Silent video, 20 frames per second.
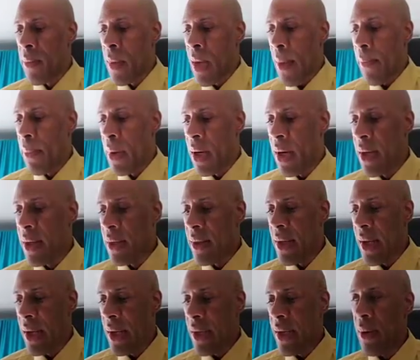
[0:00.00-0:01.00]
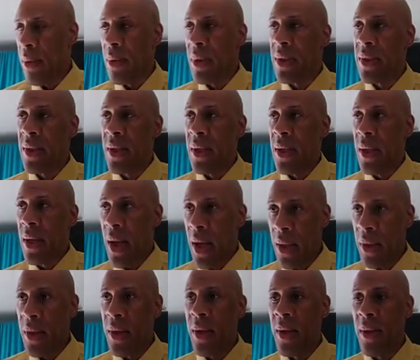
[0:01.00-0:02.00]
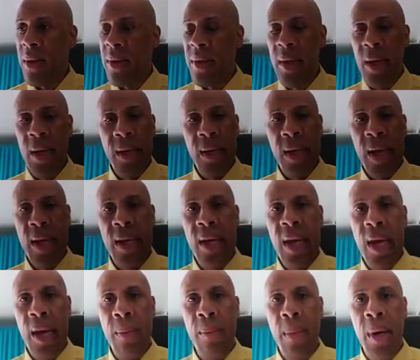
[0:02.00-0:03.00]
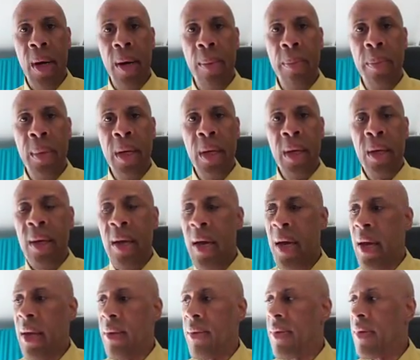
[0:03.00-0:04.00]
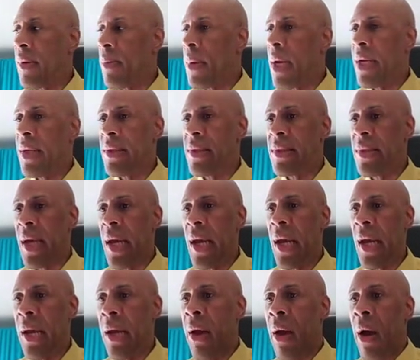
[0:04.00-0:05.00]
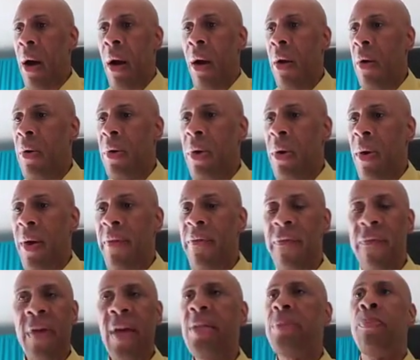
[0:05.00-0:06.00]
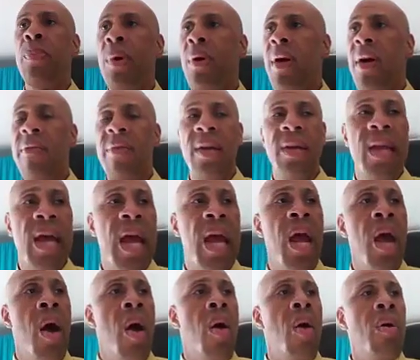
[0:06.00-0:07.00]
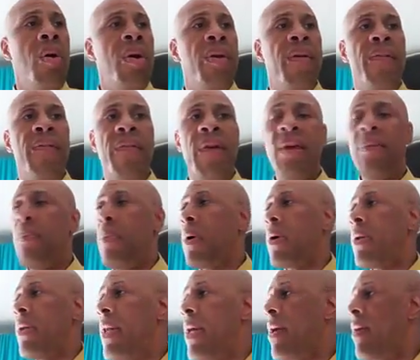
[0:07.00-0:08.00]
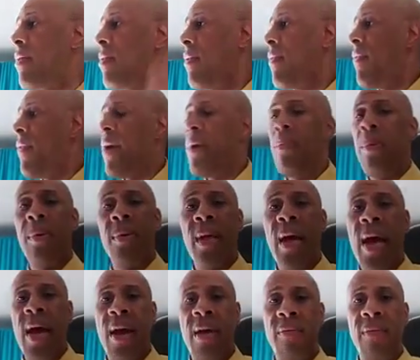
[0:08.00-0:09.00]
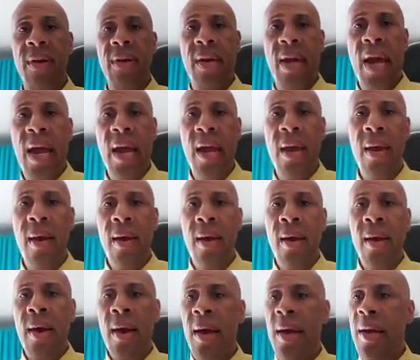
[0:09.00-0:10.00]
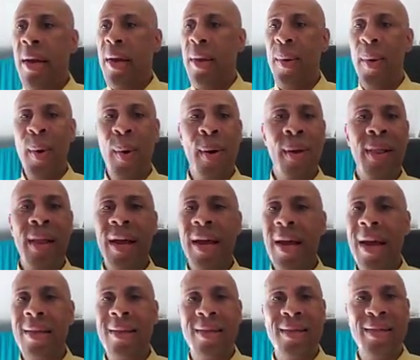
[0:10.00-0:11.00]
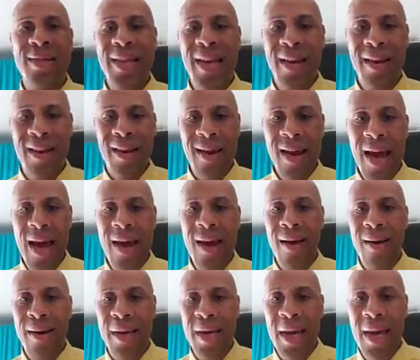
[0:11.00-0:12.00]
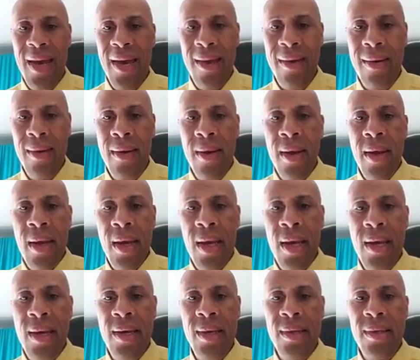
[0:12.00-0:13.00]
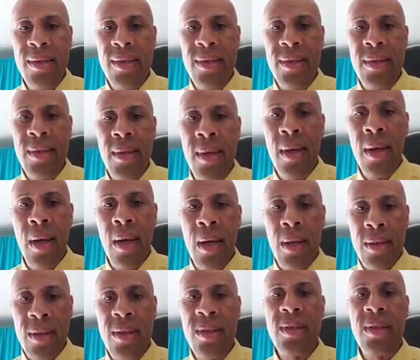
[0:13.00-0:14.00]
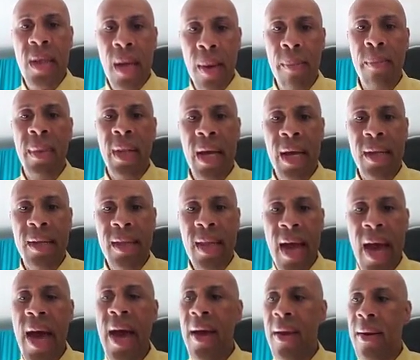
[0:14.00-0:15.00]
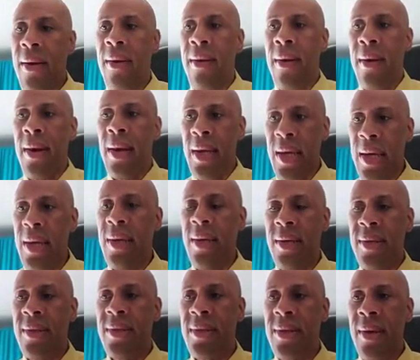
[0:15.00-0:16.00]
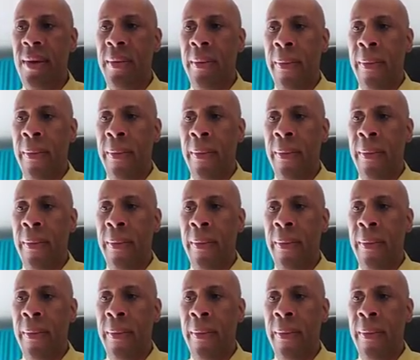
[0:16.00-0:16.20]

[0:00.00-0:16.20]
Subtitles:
But then there was another thing that came up, and somebody saying, oh, you're on Facebook every day. Oh, you Facebook this, you Facebook that every day. And then all I got to say to that again is, to something like that, is,